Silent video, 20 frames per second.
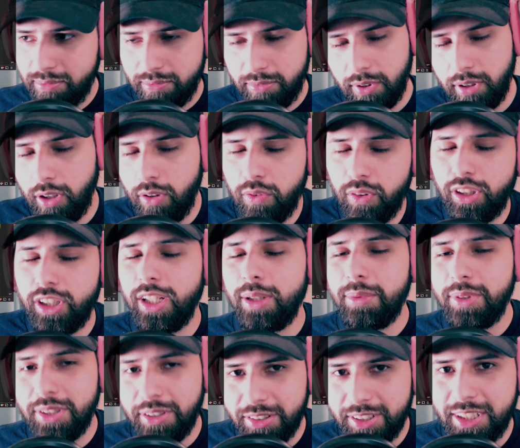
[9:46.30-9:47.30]

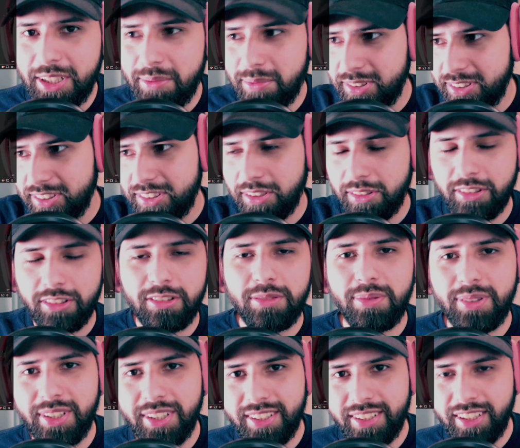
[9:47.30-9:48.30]
overcoming your demons, so to
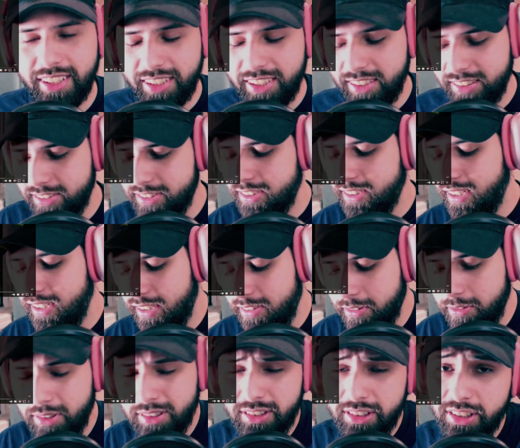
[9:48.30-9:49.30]
speak, like he's,
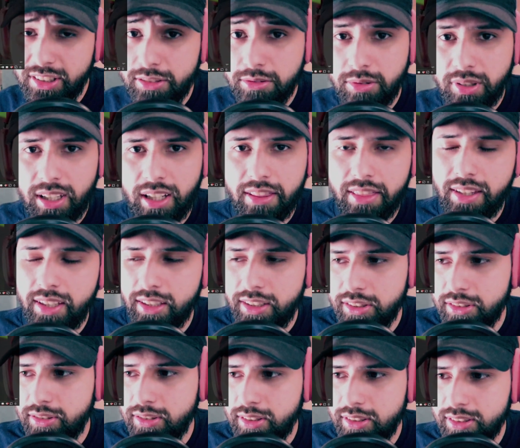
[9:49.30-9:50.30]
which is what I think
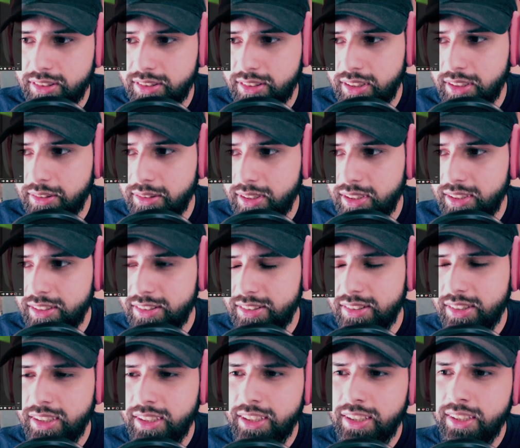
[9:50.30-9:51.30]
he's trying to say, right?
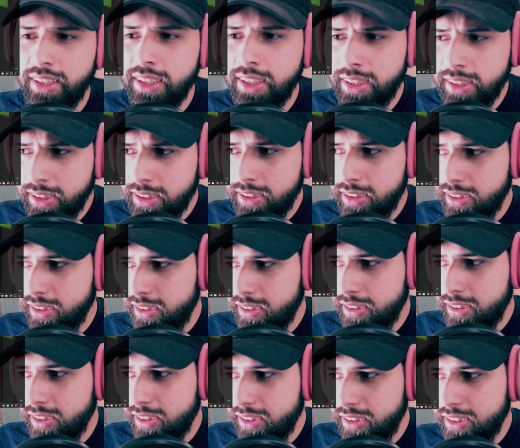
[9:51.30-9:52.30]
Is
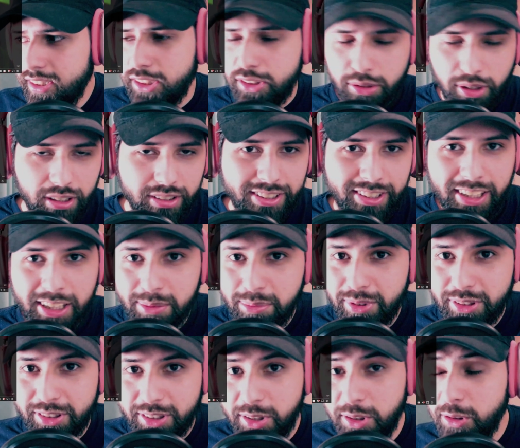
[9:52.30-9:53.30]
he tries to keep
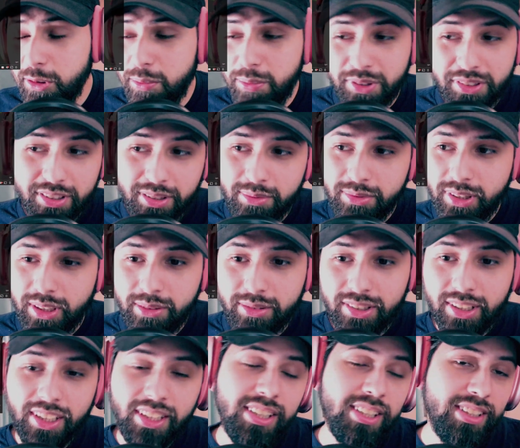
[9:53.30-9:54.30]
his cool, but sometimes,
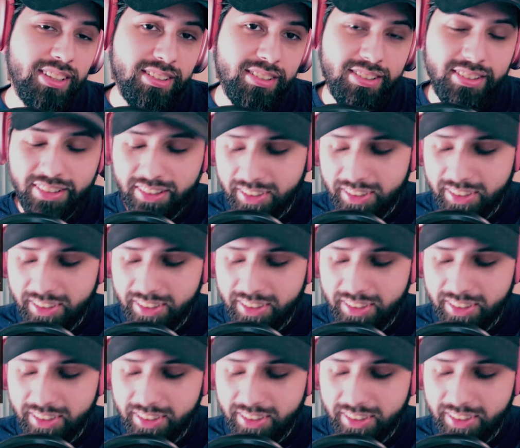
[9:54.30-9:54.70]
hey, it